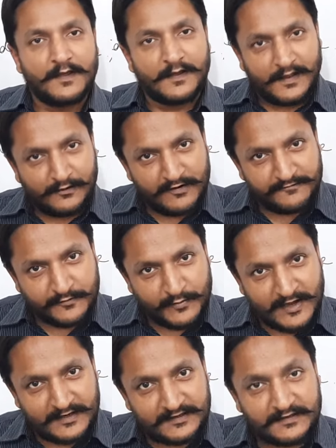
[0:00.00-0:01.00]
Hello
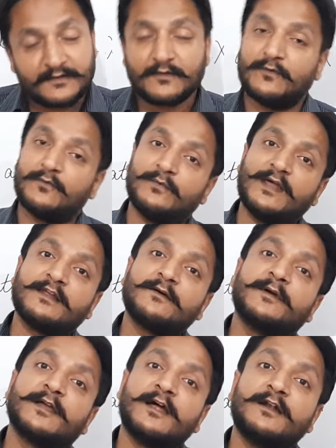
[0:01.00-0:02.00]
everyone, welcome
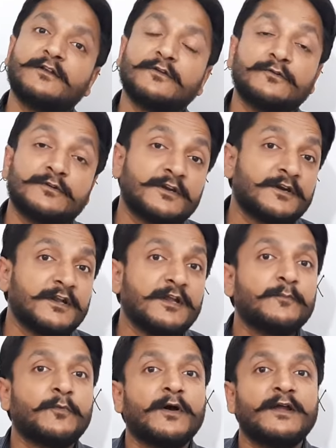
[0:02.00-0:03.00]
again to Turning
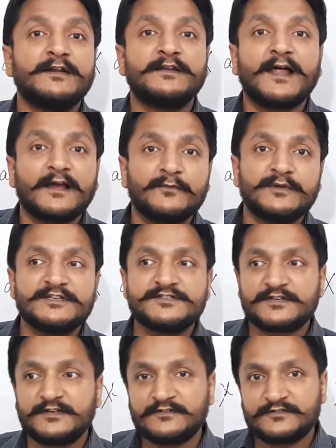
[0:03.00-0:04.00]
Point
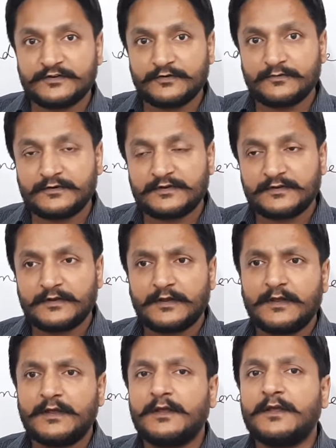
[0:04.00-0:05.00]
Language Institute.
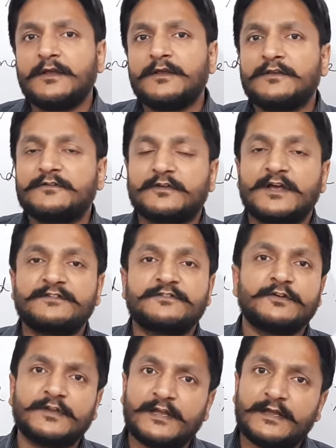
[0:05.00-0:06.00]
So guys,
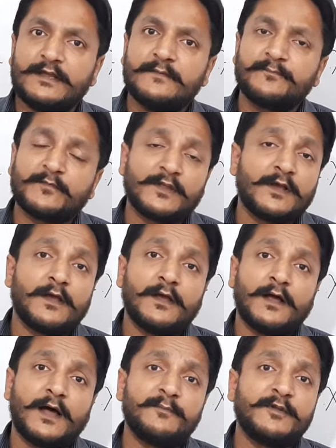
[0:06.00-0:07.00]
today
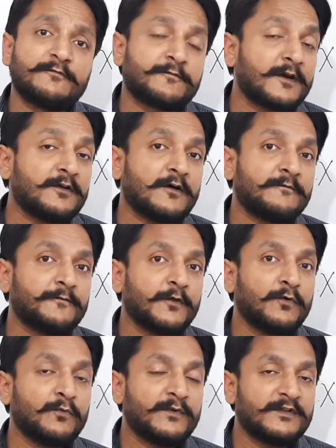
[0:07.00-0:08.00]
I'm in front of
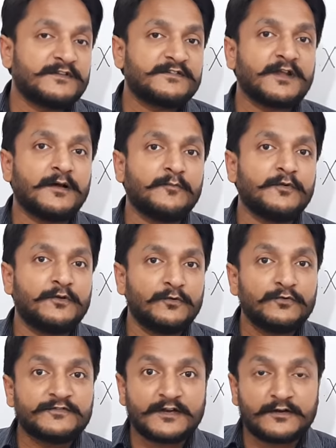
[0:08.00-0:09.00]
you with some
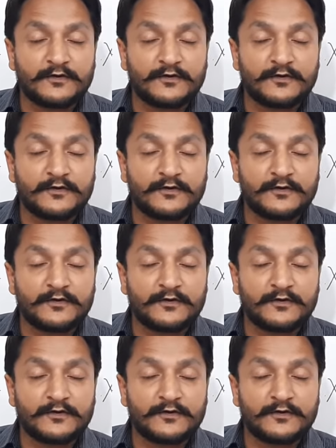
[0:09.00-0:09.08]
do's and